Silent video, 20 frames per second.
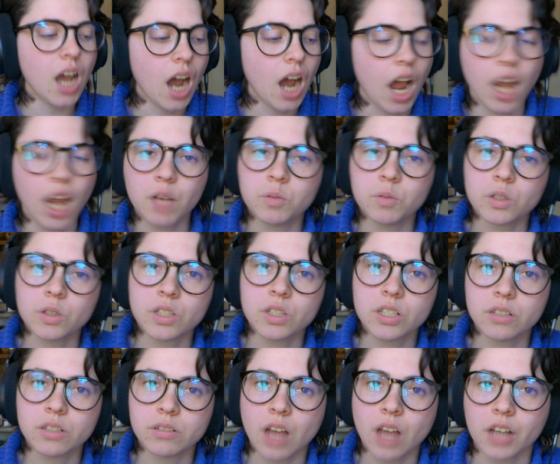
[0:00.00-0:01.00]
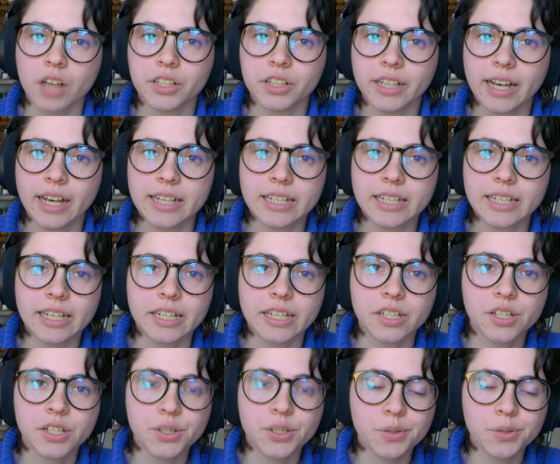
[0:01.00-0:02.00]
I will talk to you guys
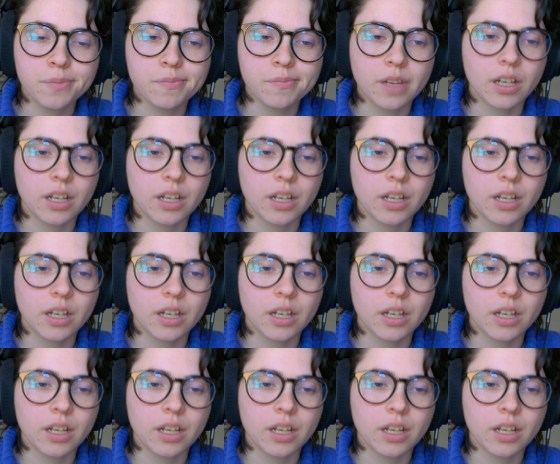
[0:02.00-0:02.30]
again soon.